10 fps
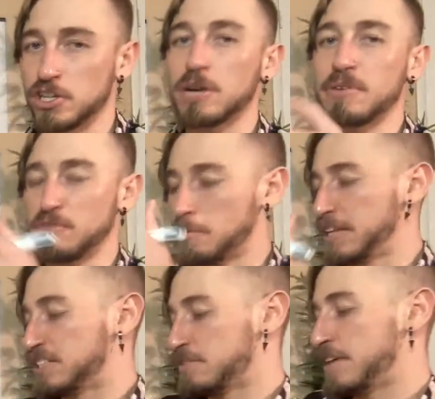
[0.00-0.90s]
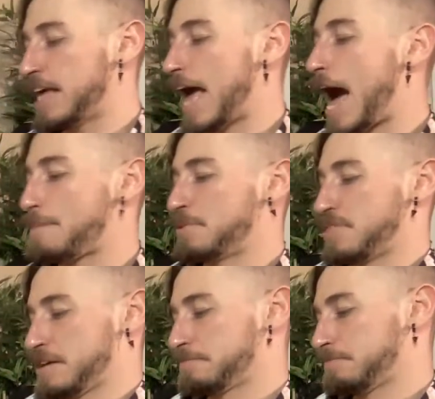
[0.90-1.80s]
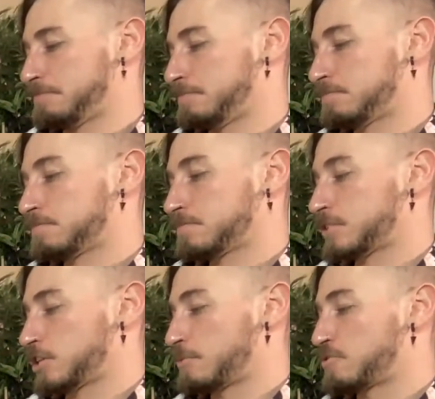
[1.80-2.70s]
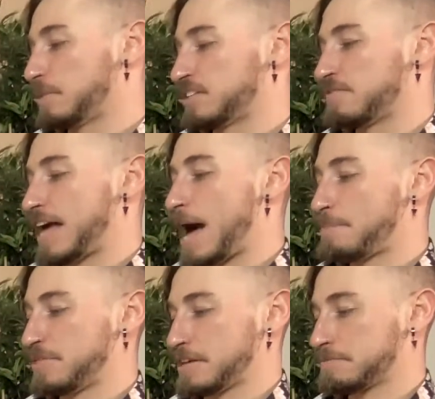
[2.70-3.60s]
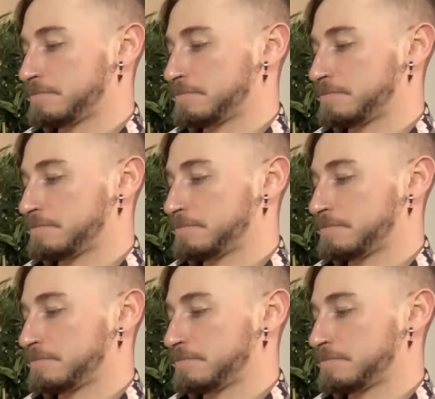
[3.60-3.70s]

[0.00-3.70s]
You're coming from a place of apathy. Coming from a place of apathy.